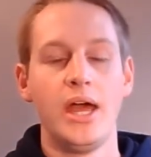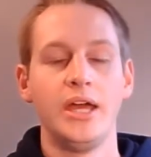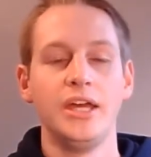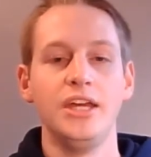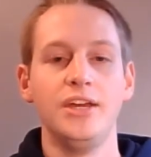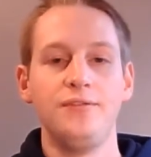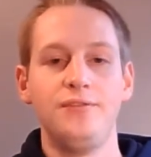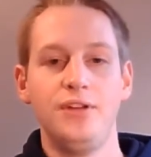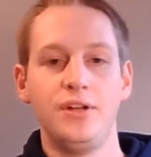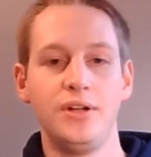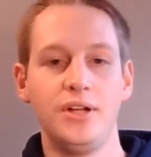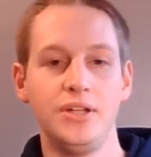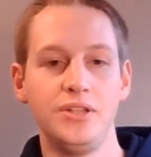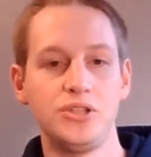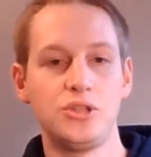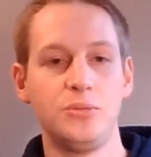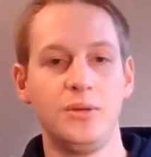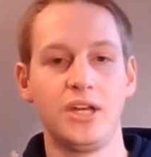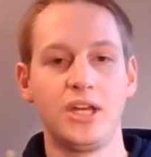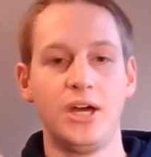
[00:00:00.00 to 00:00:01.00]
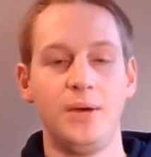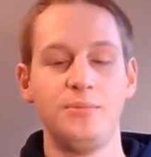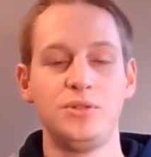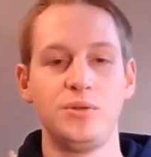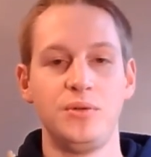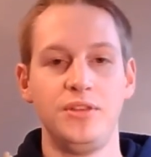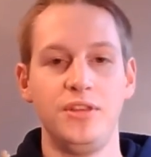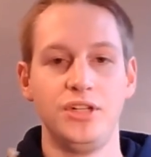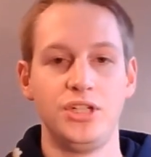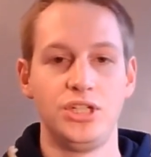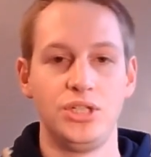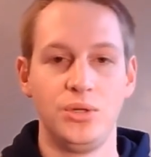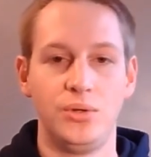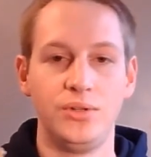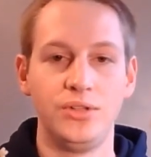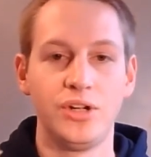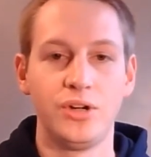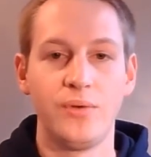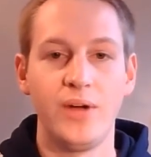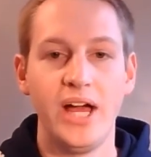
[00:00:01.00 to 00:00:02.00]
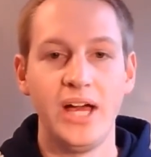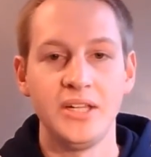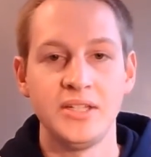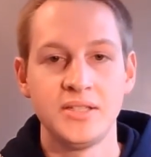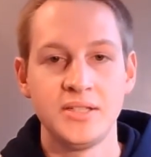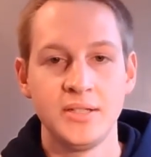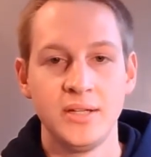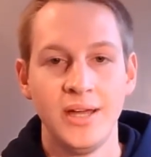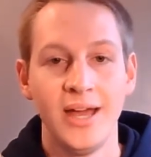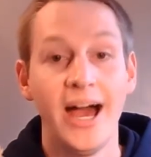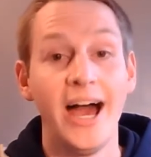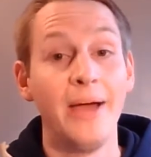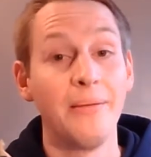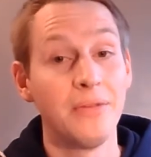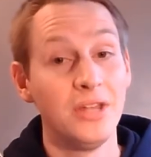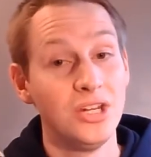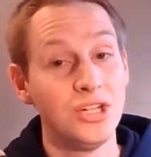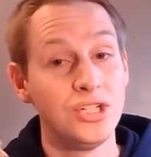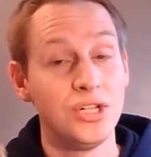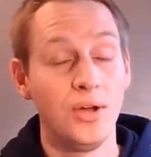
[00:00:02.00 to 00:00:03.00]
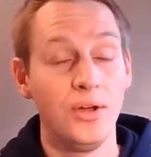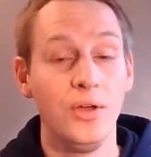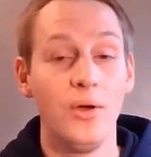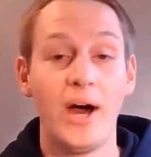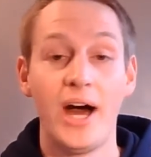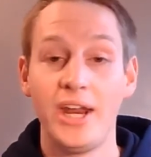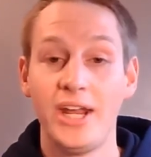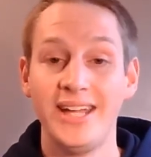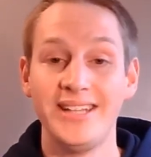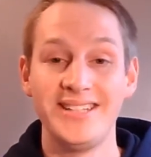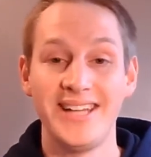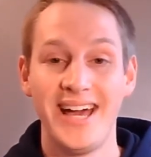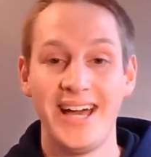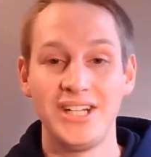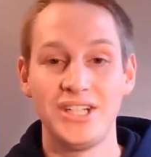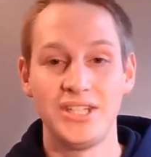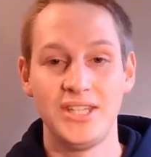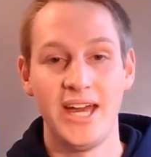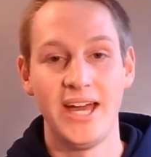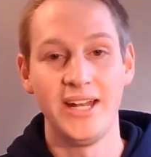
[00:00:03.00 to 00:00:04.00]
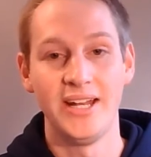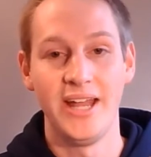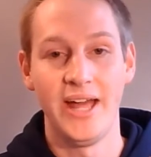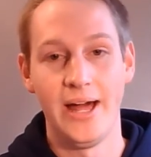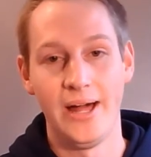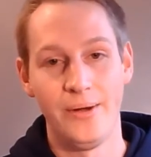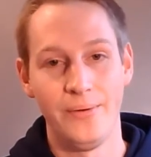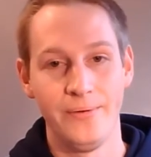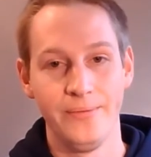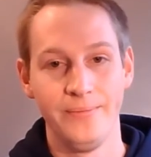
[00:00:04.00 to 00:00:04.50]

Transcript: If your instrument comes with the shoulder rest, I'm going to show you how to attach that now.